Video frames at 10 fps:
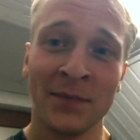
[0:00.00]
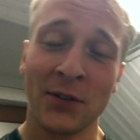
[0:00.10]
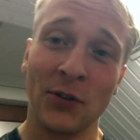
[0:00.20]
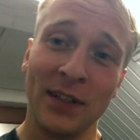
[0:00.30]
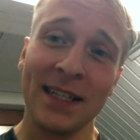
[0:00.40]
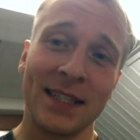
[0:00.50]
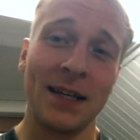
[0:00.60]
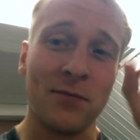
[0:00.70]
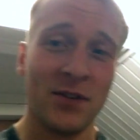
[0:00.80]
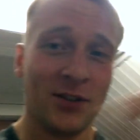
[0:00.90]
So next
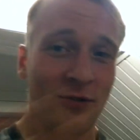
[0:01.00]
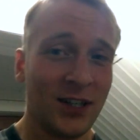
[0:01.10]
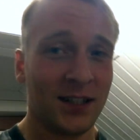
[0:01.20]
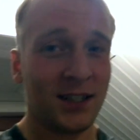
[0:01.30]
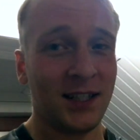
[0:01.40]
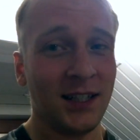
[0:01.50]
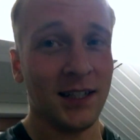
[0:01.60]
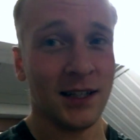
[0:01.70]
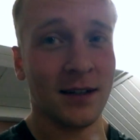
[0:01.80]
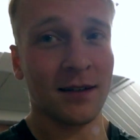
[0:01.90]
time when you get
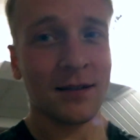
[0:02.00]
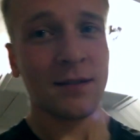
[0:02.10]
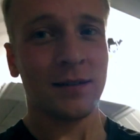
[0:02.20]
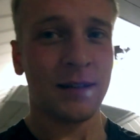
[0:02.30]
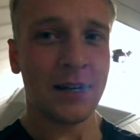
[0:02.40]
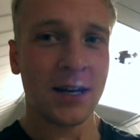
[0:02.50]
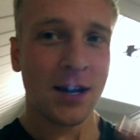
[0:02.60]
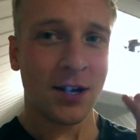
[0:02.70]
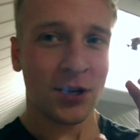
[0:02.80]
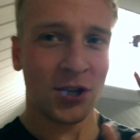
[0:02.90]
sick,
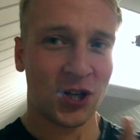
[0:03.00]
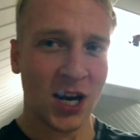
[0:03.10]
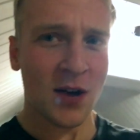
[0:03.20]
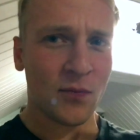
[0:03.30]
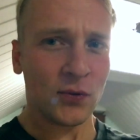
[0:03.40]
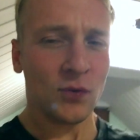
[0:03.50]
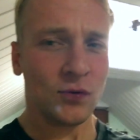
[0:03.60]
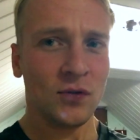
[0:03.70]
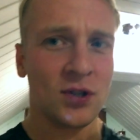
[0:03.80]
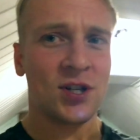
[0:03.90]
check what you were
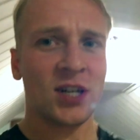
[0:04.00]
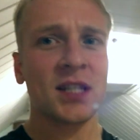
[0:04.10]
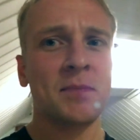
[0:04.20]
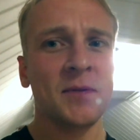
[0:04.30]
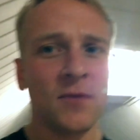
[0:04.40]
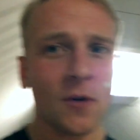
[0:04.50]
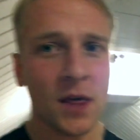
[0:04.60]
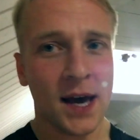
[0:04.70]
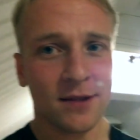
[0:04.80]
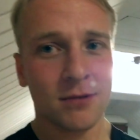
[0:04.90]
doing just before
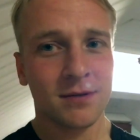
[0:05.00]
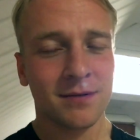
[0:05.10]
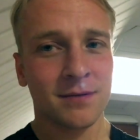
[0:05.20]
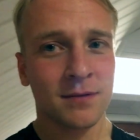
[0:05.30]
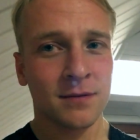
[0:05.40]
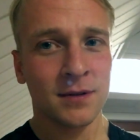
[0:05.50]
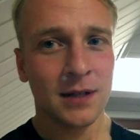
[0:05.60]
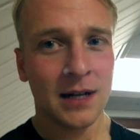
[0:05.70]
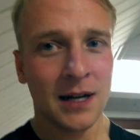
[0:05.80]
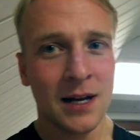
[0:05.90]
that.
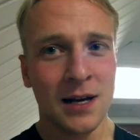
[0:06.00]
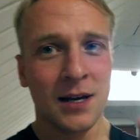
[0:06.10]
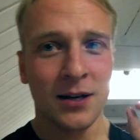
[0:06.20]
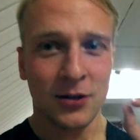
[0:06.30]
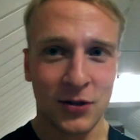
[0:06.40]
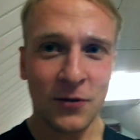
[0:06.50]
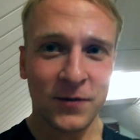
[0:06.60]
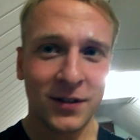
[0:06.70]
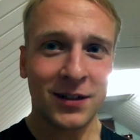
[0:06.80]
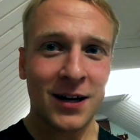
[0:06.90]
Because
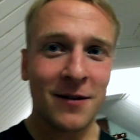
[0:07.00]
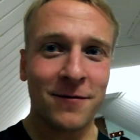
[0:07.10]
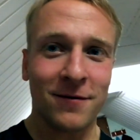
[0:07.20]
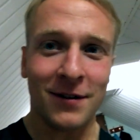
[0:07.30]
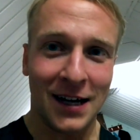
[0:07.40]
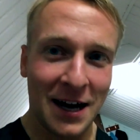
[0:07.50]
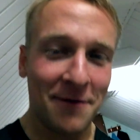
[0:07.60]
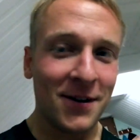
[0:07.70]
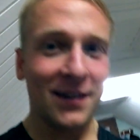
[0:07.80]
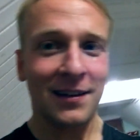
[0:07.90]
often enough, I
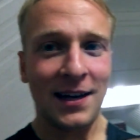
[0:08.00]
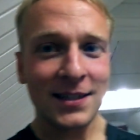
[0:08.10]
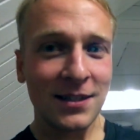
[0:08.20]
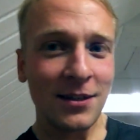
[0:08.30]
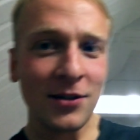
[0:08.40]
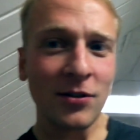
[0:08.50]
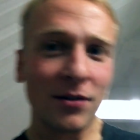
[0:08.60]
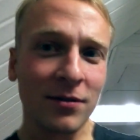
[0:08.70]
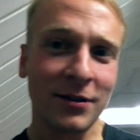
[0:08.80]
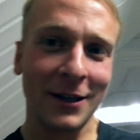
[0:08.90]
found last
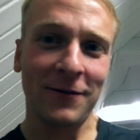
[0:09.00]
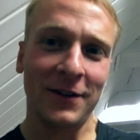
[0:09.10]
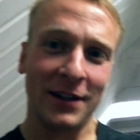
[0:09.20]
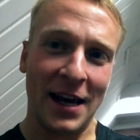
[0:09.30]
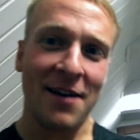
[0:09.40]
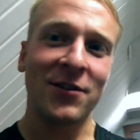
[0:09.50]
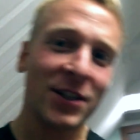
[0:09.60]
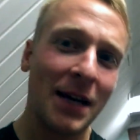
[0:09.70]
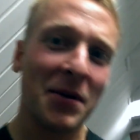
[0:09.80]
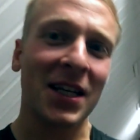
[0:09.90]
year, definitely every
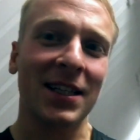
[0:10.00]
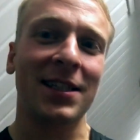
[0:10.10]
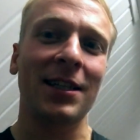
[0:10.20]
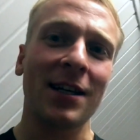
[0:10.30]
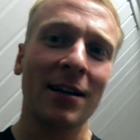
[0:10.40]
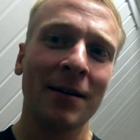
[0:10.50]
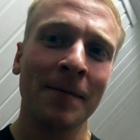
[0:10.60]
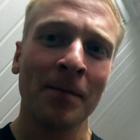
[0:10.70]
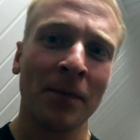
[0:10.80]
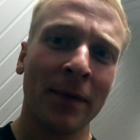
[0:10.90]
time I get sick,
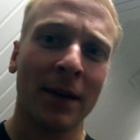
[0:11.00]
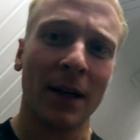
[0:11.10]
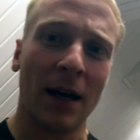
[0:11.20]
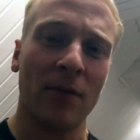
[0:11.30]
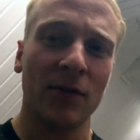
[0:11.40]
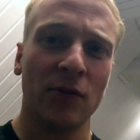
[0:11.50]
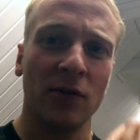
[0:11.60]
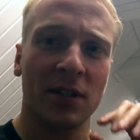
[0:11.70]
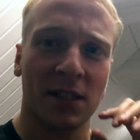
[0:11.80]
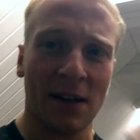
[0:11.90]
I was
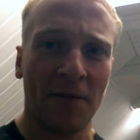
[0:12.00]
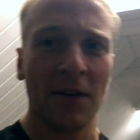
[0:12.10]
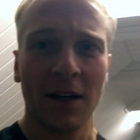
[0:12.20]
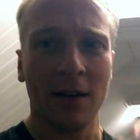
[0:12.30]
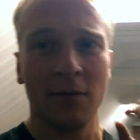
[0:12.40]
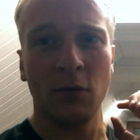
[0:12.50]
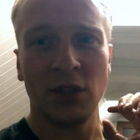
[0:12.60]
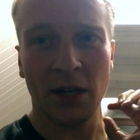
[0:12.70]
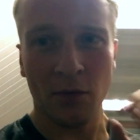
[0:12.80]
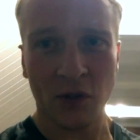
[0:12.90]
doing something
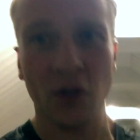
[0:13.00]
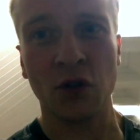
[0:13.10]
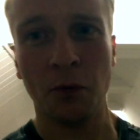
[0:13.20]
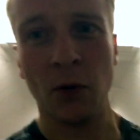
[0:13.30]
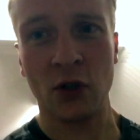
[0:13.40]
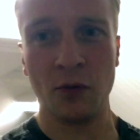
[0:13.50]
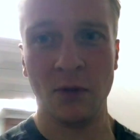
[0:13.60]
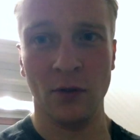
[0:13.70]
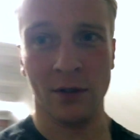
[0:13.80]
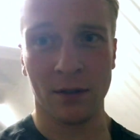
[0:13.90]
which I was not supposed to be
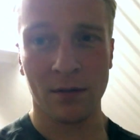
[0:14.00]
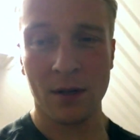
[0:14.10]
doing.